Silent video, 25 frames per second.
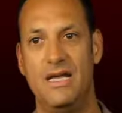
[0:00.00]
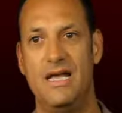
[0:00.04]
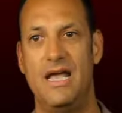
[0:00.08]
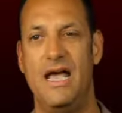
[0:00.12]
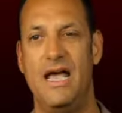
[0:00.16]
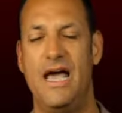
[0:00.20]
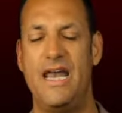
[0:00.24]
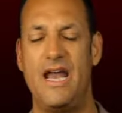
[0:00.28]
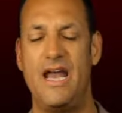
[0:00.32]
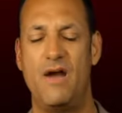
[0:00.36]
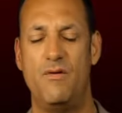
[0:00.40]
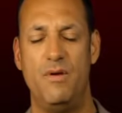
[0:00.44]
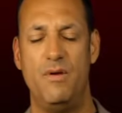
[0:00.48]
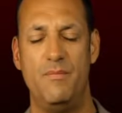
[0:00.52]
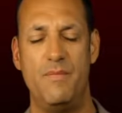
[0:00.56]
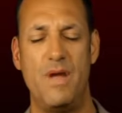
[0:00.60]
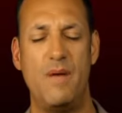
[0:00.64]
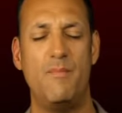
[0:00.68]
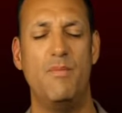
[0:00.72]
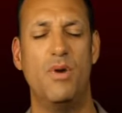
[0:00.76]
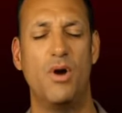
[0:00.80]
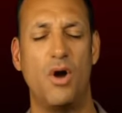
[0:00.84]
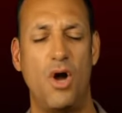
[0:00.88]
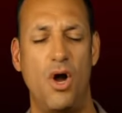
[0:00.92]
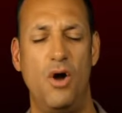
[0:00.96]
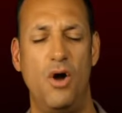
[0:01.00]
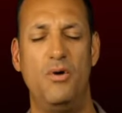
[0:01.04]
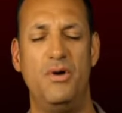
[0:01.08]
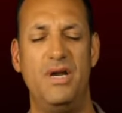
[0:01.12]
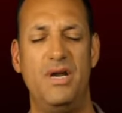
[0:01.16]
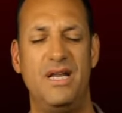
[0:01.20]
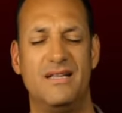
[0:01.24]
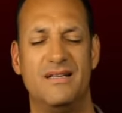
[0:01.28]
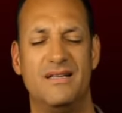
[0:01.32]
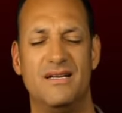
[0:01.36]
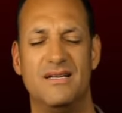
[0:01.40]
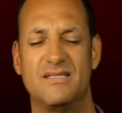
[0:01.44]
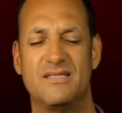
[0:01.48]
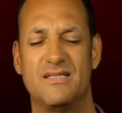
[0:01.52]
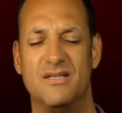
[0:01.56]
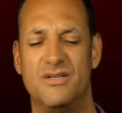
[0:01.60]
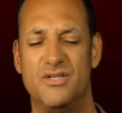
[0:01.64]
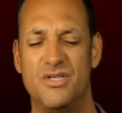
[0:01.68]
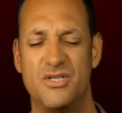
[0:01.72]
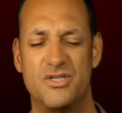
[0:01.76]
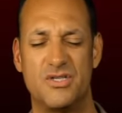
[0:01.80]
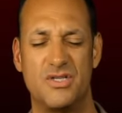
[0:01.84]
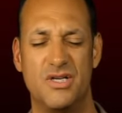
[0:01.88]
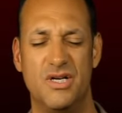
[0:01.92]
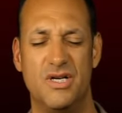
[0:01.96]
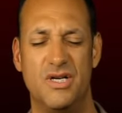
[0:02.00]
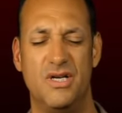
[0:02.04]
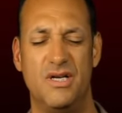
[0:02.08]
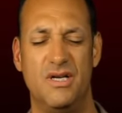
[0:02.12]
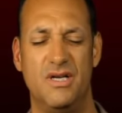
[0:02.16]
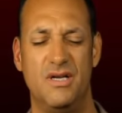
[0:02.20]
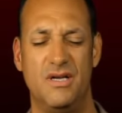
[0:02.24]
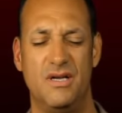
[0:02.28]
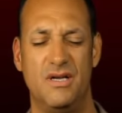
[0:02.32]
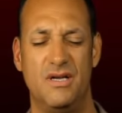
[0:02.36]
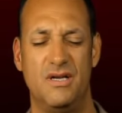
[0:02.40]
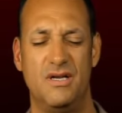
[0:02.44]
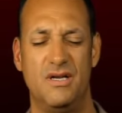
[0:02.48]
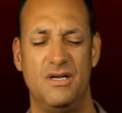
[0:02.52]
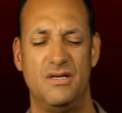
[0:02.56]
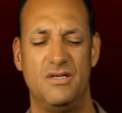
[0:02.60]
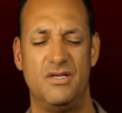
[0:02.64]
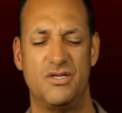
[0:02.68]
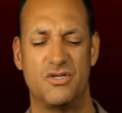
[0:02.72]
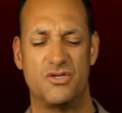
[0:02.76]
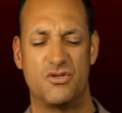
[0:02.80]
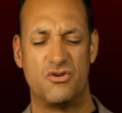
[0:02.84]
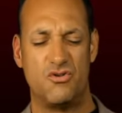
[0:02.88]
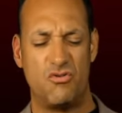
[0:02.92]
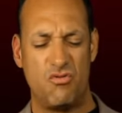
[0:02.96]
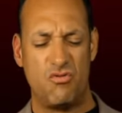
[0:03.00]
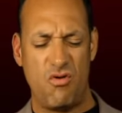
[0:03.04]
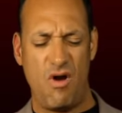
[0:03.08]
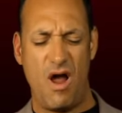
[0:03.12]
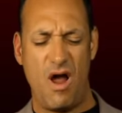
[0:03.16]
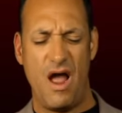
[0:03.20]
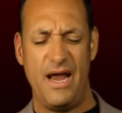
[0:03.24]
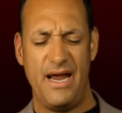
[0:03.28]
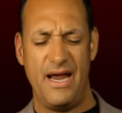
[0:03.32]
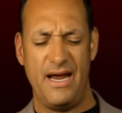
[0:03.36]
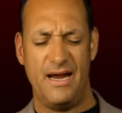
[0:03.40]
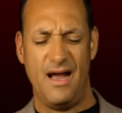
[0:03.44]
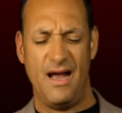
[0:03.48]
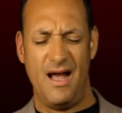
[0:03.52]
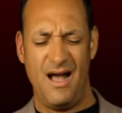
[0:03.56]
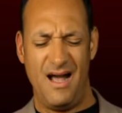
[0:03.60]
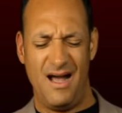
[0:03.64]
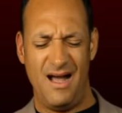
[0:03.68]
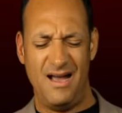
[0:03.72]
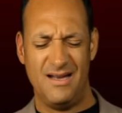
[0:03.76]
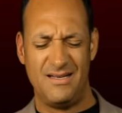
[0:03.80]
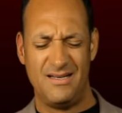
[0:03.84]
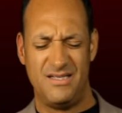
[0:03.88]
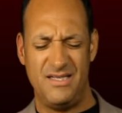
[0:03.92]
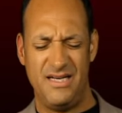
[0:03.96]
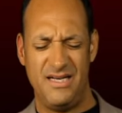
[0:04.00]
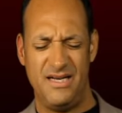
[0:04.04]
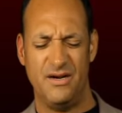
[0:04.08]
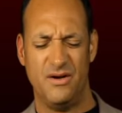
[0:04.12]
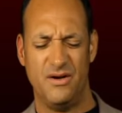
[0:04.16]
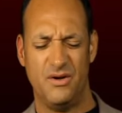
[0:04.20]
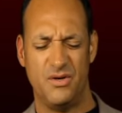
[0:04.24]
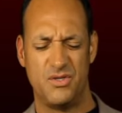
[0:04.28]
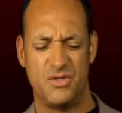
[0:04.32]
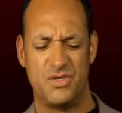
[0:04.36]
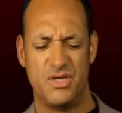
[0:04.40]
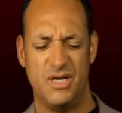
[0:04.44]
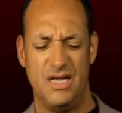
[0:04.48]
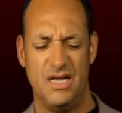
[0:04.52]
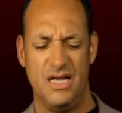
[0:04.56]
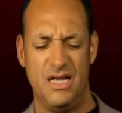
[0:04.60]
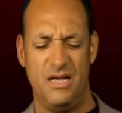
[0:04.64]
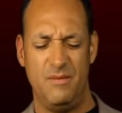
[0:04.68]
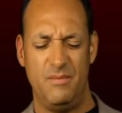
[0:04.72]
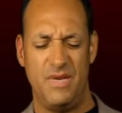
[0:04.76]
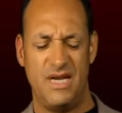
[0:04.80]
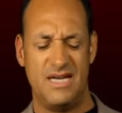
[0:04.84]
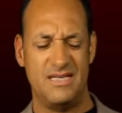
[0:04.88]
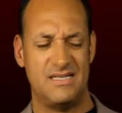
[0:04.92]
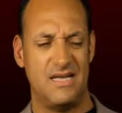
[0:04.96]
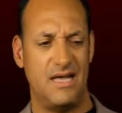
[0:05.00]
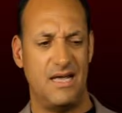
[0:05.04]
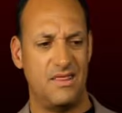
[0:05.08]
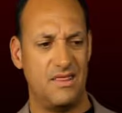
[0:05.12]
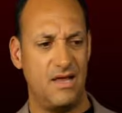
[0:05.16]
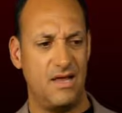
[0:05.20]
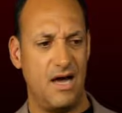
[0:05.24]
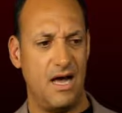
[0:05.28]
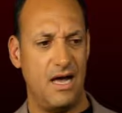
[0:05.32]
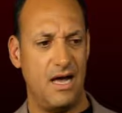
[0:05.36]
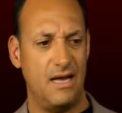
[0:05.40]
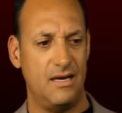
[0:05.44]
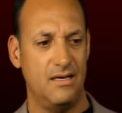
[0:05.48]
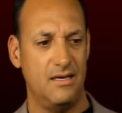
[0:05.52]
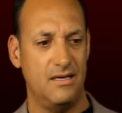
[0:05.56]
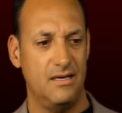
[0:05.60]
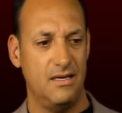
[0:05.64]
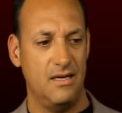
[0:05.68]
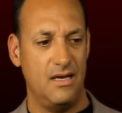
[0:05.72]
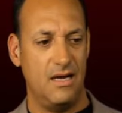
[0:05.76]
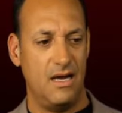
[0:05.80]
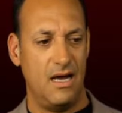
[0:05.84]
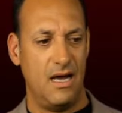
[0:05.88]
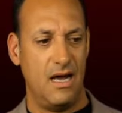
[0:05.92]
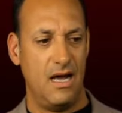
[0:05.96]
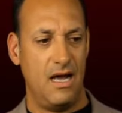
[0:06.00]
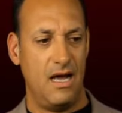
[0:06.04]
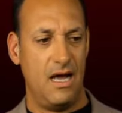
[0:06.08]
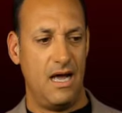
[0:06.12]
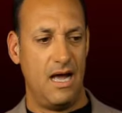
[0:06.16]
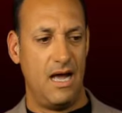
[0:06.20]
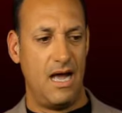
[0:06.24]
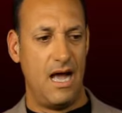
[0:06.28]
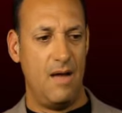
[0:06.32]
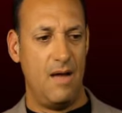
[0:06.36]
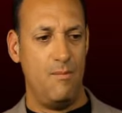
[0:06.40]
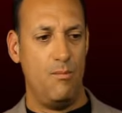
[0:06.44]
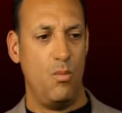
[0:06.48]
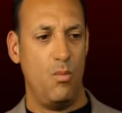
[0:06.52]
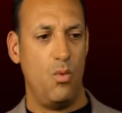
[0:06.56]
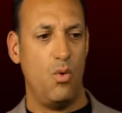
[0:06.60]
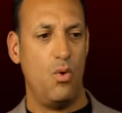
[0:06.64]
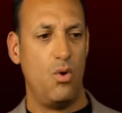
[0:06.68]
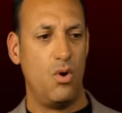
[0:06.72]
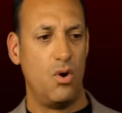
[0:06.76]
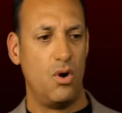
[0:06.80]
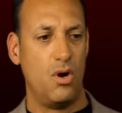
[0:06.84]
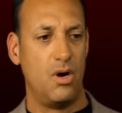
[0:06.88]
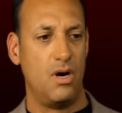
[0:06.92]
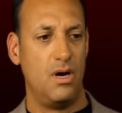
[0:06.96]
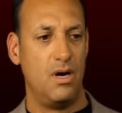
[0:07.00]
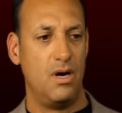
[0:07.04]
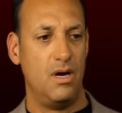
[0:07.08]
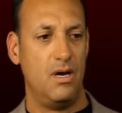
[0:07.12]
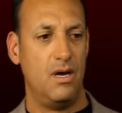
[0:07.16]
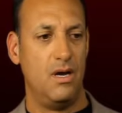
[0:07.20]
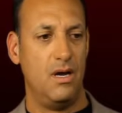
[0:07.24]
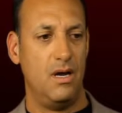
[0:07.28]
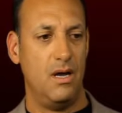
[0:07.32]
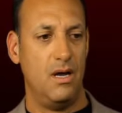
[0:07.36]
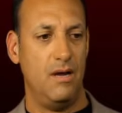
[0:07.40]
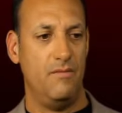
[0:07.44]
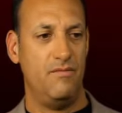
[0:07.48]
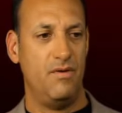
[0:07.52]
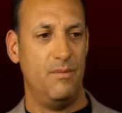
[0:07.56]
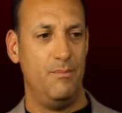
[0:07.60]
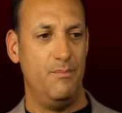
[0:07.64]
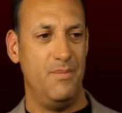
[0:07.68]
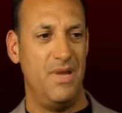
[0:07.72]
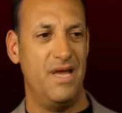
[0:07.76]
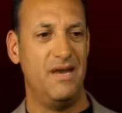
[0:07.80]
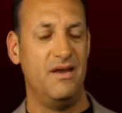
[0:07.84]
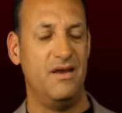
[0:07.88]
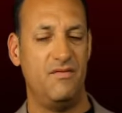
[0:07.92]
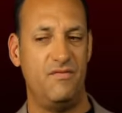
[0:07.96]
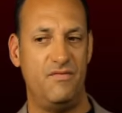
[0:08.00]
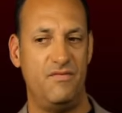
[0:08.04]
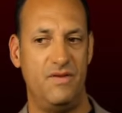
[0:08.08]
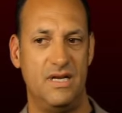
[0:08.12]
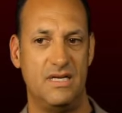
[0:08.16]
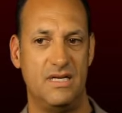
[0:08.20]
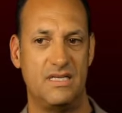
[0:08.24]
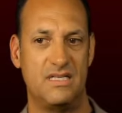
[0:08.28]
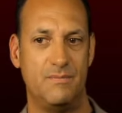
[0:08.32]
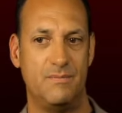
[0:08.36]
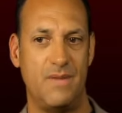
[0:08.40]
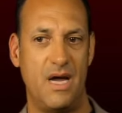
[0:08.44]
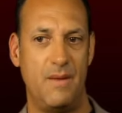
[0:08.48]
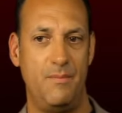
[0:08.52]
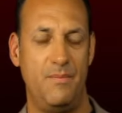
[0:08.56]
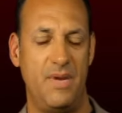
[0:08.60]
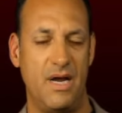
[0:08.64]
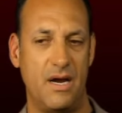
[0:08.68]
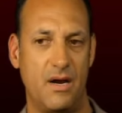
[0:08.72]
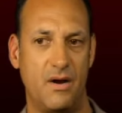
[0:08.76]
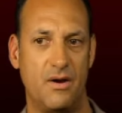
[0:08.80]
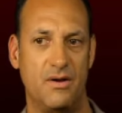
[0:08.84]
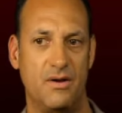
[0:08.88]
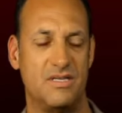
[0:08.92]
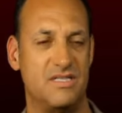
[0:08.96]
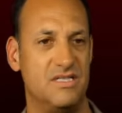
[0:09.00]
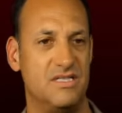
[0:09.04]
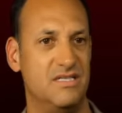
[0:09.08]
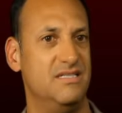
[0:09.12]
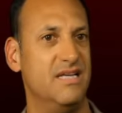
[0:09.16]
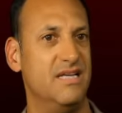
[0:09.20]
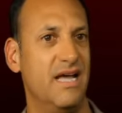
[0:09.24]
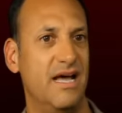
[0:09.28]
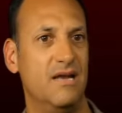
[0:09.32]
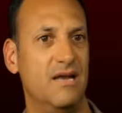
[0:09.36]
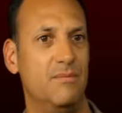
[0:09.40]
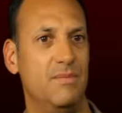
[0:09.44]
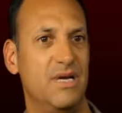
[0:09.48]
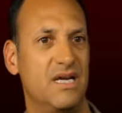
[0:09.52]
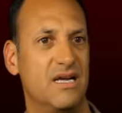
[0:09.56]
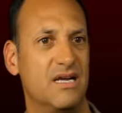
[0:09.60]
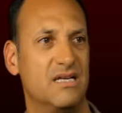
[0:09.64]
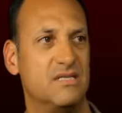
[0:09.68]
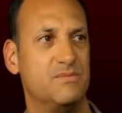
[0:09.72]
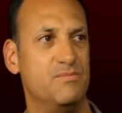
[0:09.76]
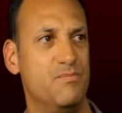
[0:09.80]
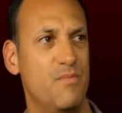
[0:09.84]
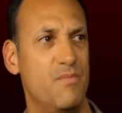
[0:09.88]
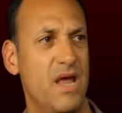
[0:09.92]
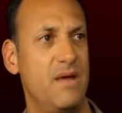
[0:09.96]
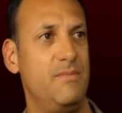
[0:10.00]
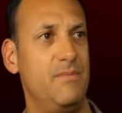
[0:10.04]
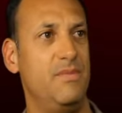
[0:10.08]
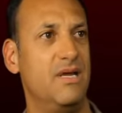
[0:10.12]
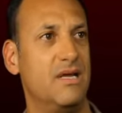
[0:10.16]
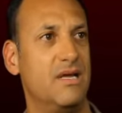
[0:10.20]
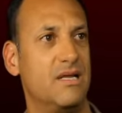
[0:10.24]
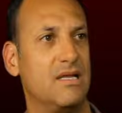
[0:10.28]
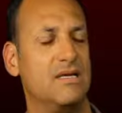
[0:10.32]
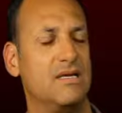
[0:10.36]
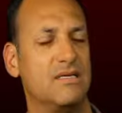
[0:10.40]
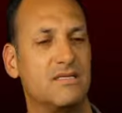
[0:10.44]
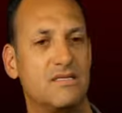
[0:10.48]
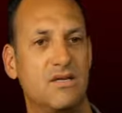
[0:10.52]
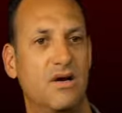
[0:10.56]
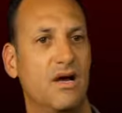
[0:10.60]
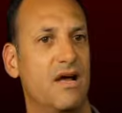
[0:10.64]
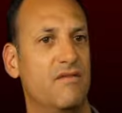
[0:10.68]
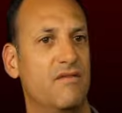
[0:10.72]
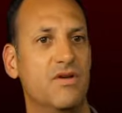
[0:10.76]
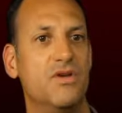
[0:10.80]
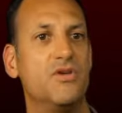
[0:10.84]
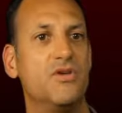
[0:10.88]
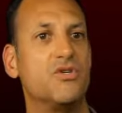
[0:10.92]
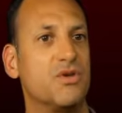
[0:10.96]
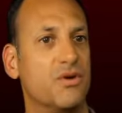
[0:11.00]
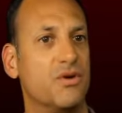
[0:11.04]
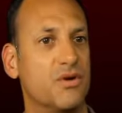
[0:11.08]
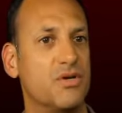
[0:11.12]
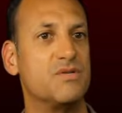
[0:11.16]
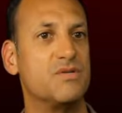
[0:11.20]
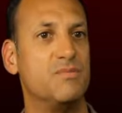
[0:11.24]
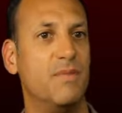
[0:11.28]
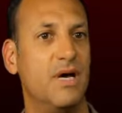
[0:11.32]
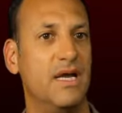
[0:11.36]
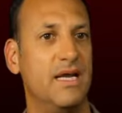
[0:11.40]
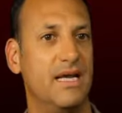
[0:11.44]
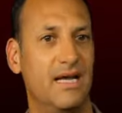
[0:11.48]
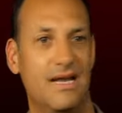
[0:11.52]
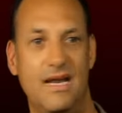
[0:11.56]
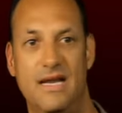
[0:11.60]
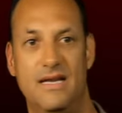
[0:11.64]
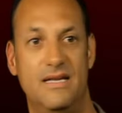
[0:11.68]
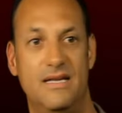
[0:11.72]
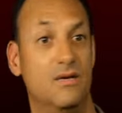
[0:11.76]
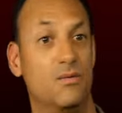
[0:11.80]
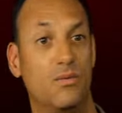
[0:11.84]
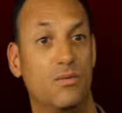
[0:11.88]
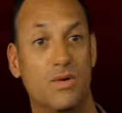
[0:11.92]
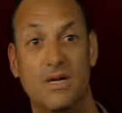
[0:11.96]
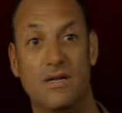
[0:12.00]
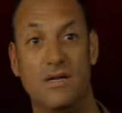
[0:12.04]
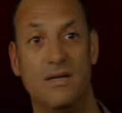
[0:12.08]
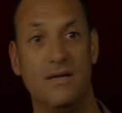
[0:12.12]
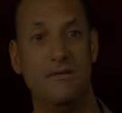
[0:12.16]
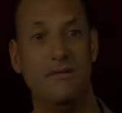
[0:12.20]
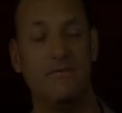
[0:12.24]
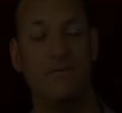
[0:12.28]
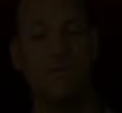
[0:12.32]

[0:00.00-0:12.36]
And I remember owning this and just, just crying hot tears because I thought, I'm more of a benefit to my parents dead because maybe at least I'll have insurance money and I didn't want to live.